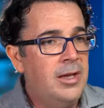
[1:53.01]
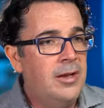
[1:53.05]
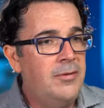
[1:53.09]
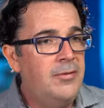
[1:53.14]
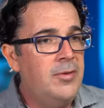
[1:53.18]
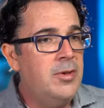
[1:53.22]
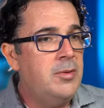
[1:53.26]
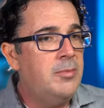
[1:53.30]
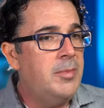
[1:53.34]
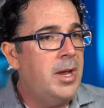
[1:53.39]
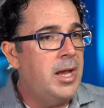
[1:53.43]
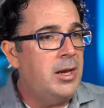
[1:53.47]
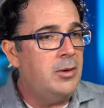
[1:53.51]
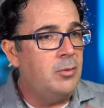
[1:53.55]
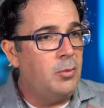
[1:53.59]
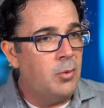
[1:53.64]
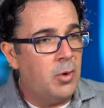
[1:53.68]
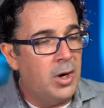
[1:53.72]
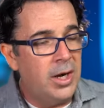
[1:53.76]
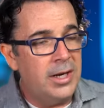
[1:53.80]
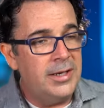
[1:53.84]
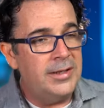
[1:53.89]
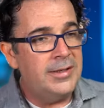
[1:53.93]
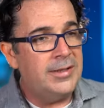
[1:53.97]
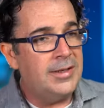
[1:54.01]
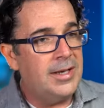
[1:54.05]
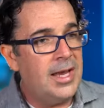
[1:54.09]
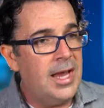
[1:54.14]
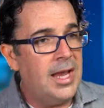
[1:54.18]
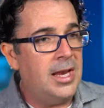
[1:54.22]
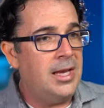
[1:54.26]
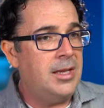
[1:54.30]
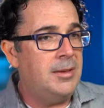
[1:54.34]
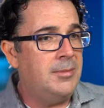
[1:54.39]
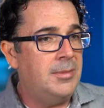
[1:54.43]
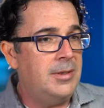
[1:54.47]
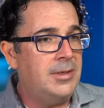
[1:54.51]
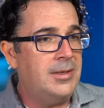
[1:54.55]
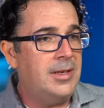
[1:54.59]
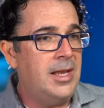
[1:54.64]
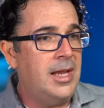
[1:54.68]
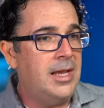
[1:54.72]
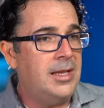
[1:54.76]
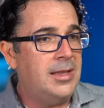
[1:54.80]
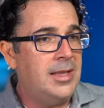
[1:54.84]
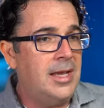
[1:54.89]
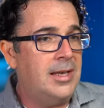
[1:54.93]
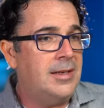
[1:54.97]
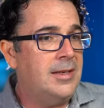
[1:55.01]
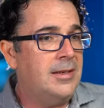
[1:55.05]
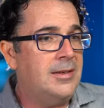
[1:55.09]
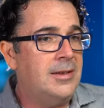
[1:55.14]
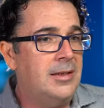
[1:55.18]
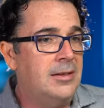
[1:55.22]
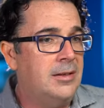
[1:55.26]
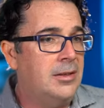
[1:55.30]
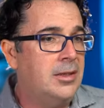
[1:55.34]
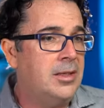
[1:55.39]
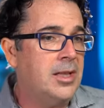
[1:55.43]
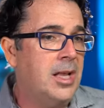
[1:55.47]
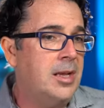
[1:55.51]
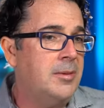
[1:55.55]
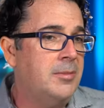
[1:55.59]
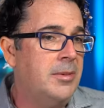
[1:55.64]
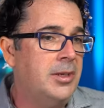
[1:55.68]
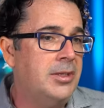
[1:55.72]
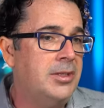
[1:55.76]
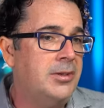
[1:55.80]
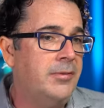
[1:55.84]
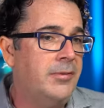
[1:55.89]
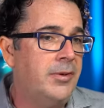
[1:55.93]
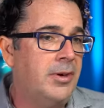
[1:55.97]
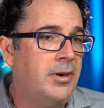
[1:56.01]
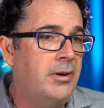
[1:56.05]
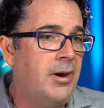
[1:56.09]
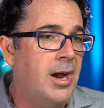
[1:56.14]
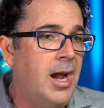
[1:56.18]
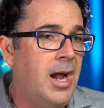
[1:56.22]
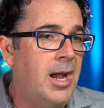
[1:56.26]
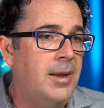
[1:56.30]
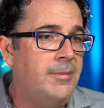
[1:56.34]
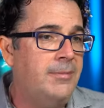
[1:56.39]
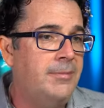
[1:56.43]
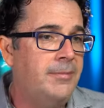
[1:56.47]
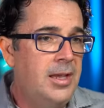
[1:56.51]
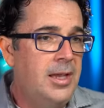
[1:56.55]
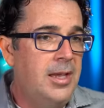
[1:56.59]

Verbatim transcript: If you made one scanning mistake, that doesn't look like much of a crime.